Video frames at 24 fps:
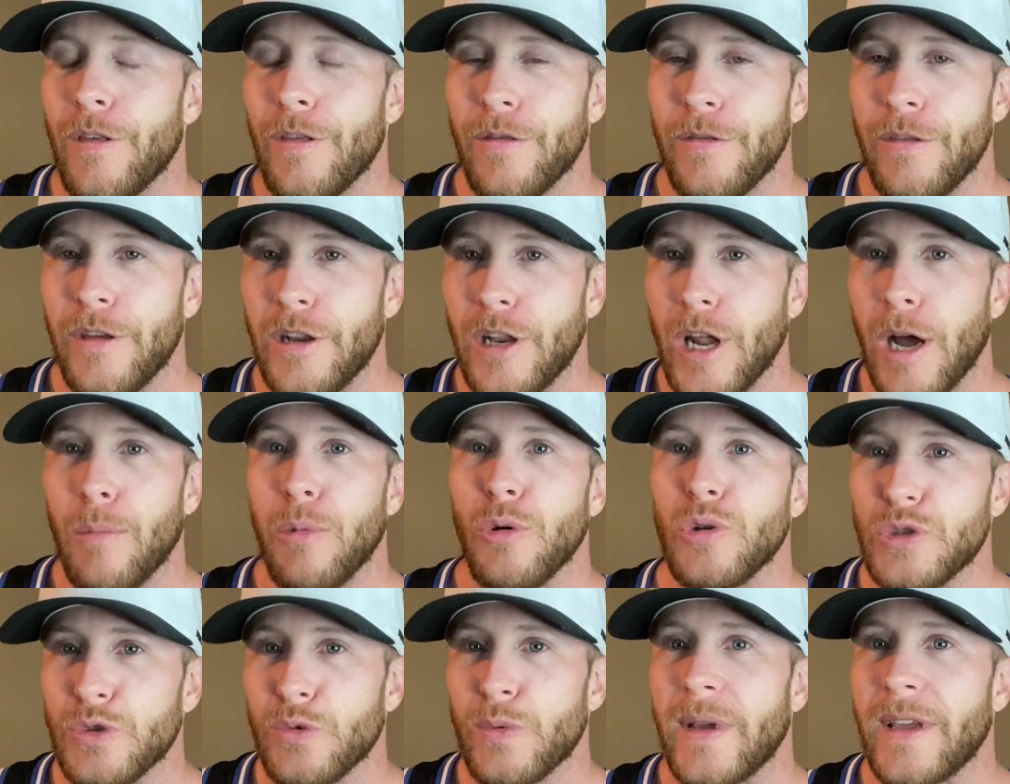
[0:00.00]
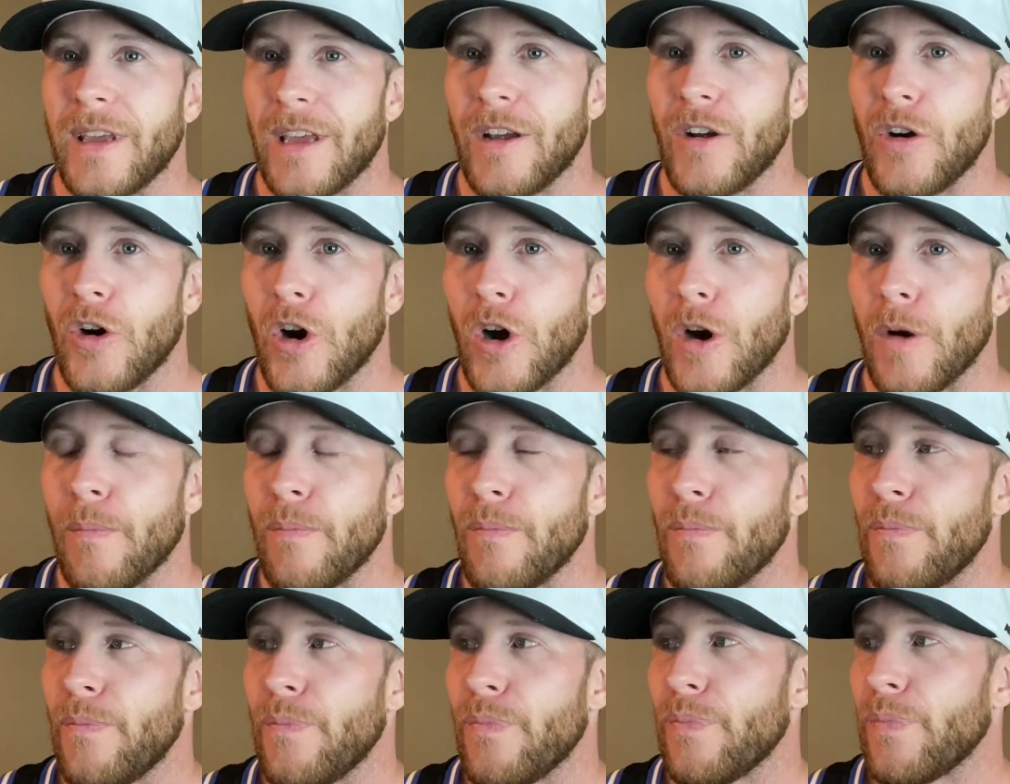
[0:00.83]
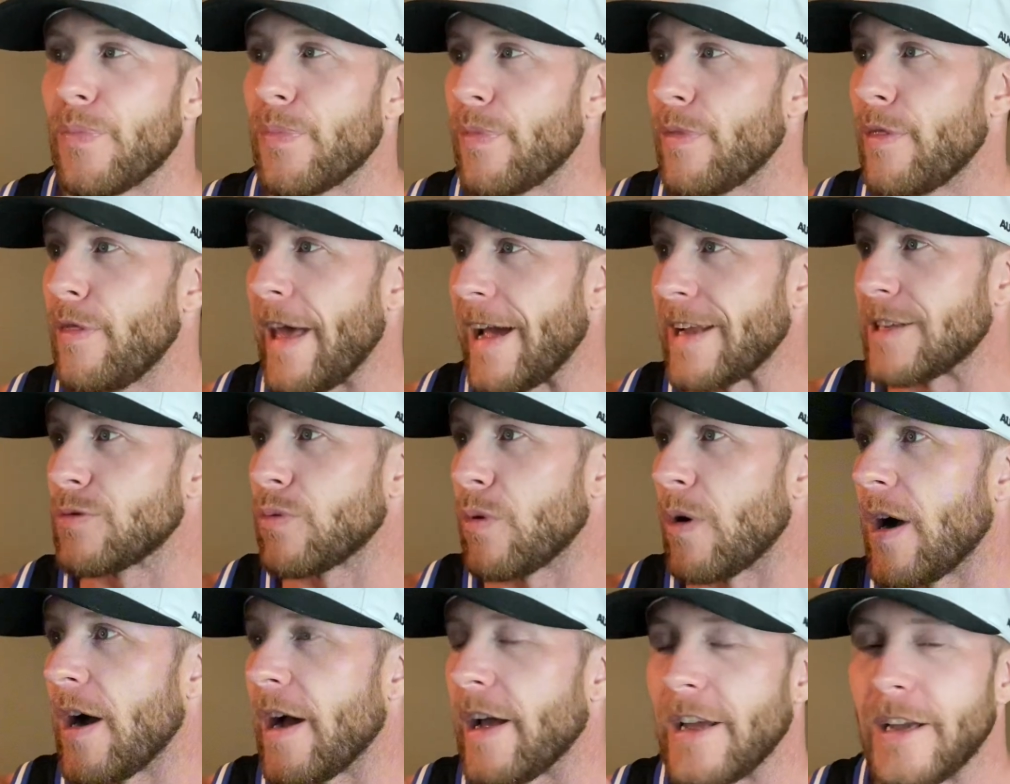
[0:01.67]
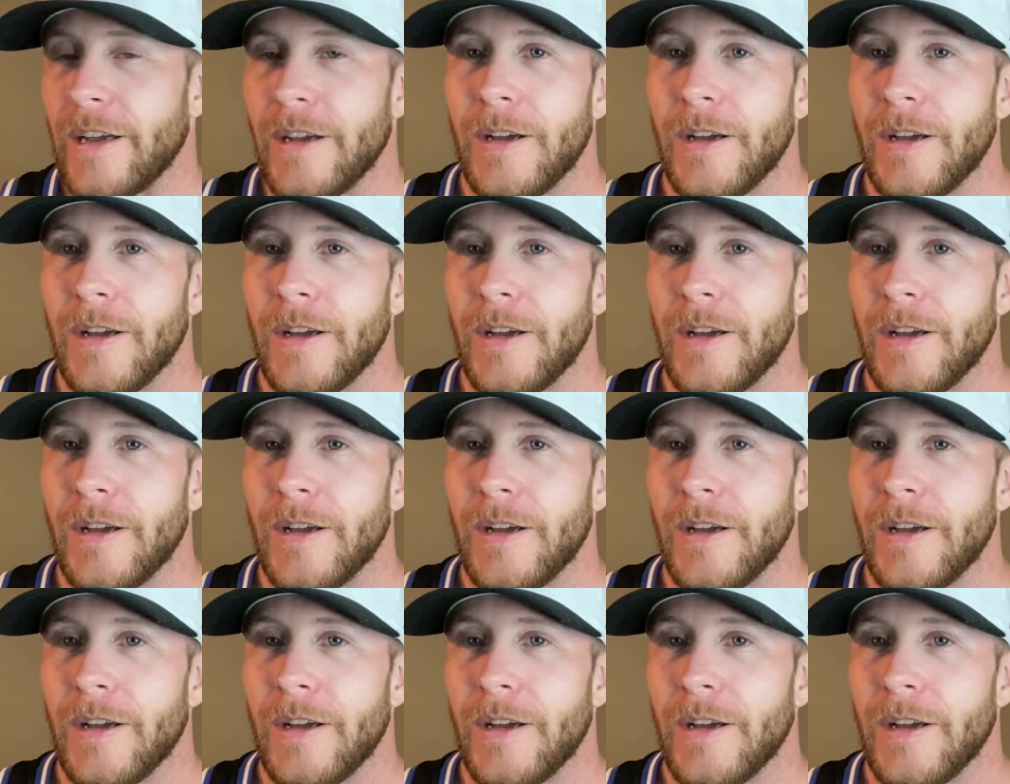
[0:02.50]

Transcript: the double swinging arm, that's why.